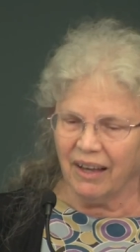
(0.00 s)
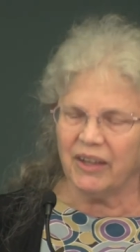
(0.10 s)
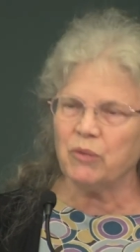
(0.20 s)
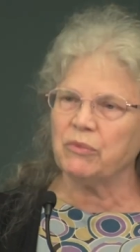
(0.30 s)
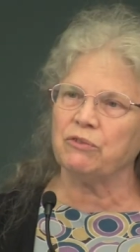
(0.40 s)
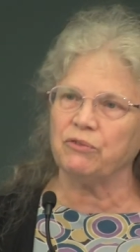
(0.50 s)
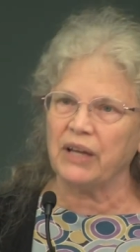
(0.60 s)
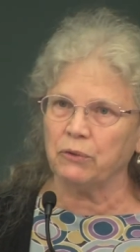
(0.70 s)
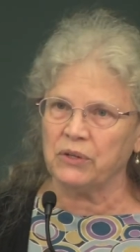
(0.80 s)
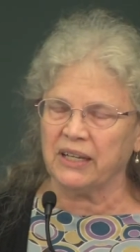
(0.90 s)
I am the
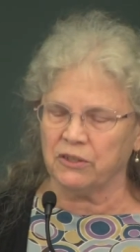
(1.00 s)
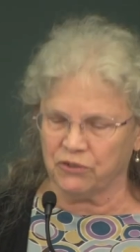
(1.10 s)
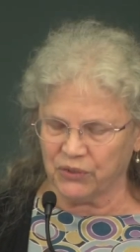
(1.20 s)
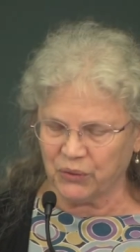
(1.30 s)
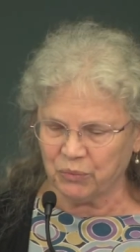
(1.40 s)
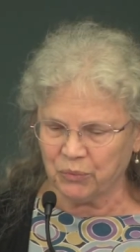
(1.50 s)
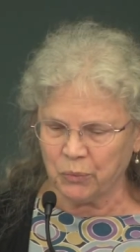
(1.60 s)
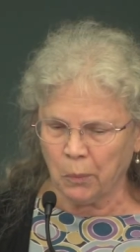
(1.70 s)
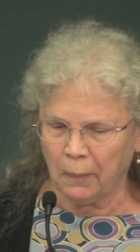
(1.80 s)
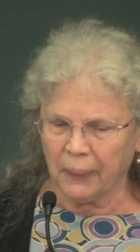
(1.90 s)
foundation
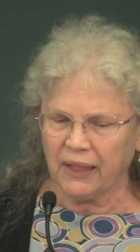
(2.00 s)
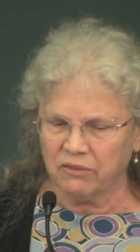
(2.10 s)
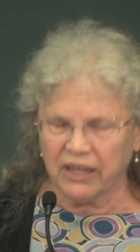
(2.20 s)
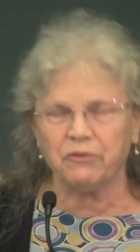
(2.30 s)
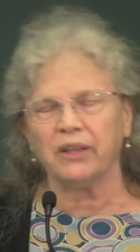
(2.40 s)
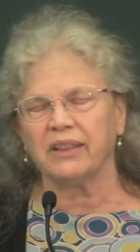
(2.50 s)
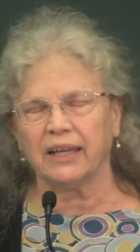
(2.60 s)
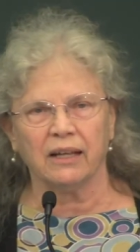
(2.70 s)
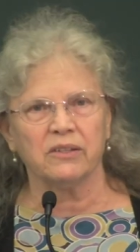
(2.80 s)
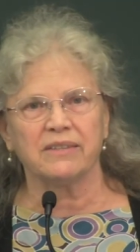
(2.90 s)
of
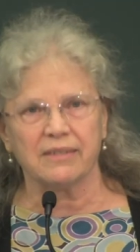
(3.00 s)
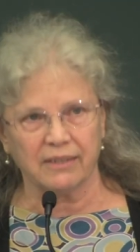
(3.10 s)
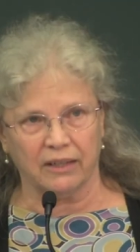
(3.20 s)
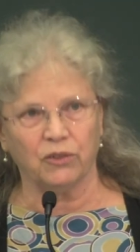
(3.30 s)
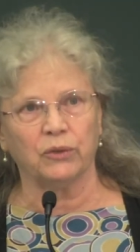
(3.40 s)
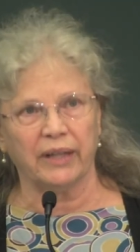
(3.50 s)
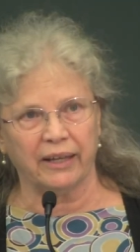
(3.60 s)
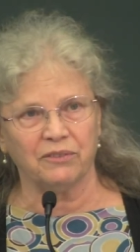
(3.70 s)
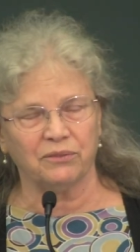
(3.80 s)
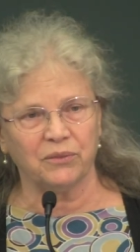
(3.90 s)
everything else in your
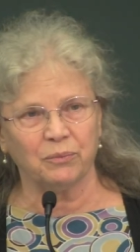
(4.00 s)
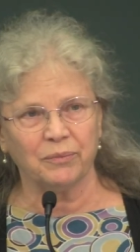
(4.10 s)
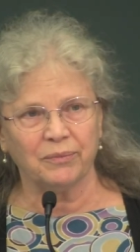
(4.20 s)
life.